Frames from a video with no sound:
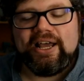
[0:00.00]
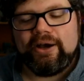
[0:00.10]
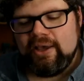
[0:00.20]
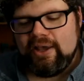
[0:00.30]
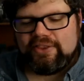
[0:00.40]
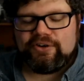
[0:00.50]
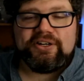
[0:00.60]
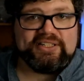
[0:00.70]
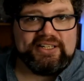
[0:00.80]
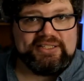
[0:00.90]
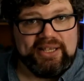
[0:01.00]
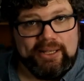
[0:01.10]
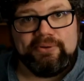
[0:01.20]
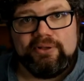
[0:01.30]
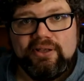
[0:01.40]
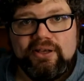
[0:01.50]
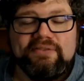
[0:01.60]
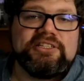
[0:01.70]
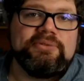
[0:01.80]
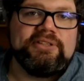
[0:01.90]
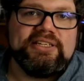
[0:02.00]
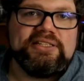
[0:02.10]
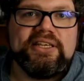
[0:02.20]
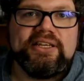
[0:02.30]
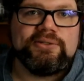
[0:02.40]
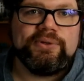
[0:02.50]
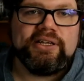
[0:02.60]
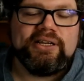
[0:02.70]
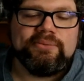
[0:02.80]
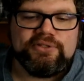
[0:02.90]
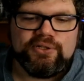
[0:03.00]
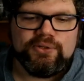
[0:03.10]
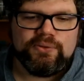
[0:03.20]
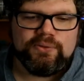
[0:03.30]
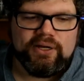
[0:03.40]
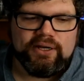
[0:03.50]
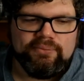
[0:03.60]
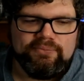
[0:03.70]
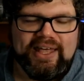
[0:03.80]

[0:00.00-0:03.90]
Now, there is an example of some of these things when it comes to uh,